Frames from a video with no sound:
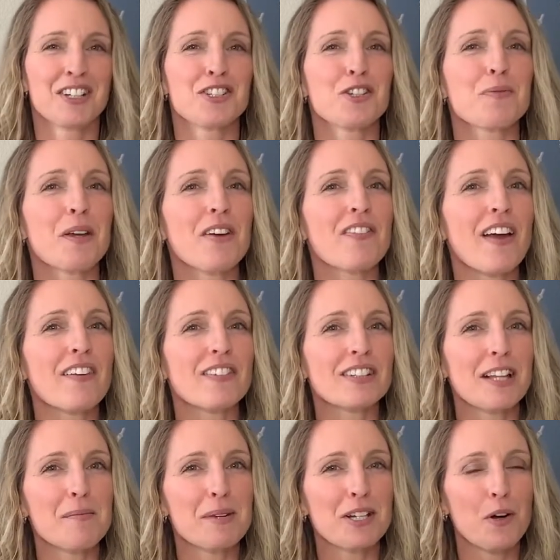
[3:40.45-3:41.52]
Do me a favor
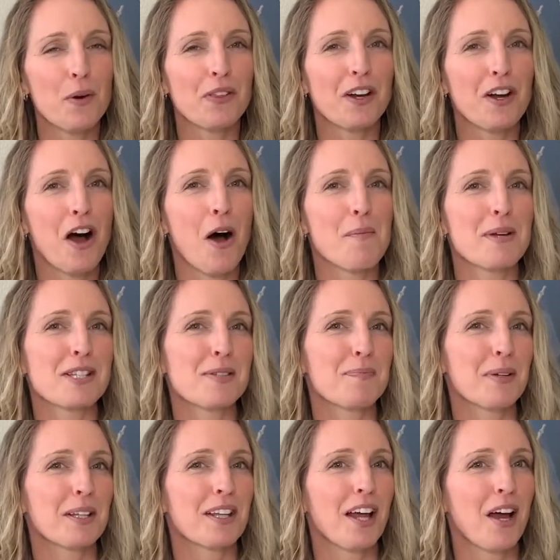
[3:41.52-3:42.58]
and let me know in the comments
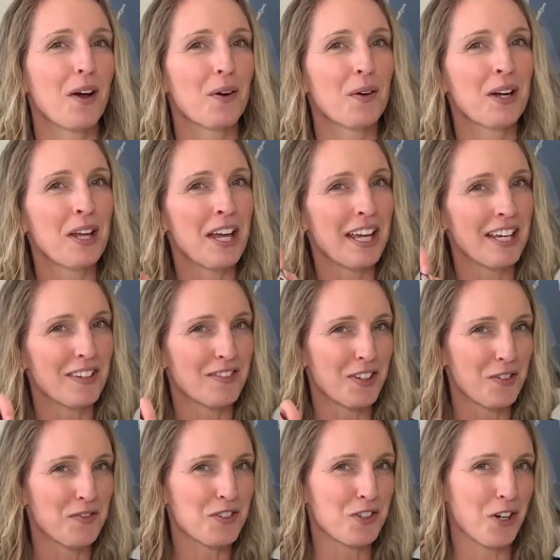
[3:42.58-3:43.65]
below if
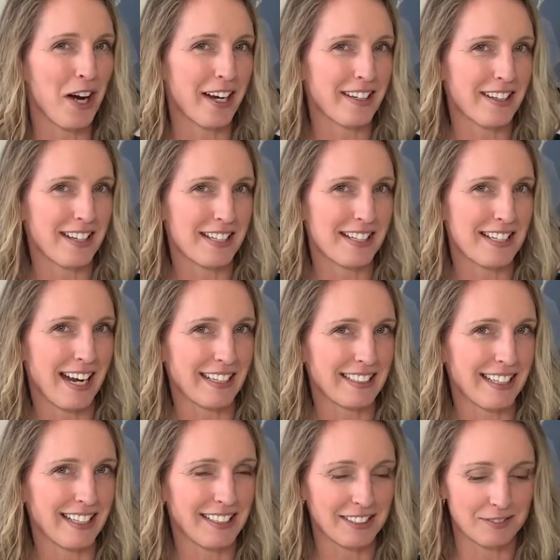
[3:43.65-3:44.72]
you've tried this
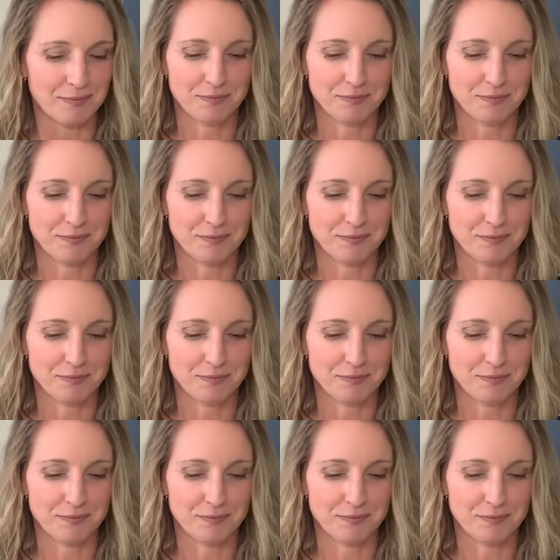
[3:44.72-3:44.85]
technique.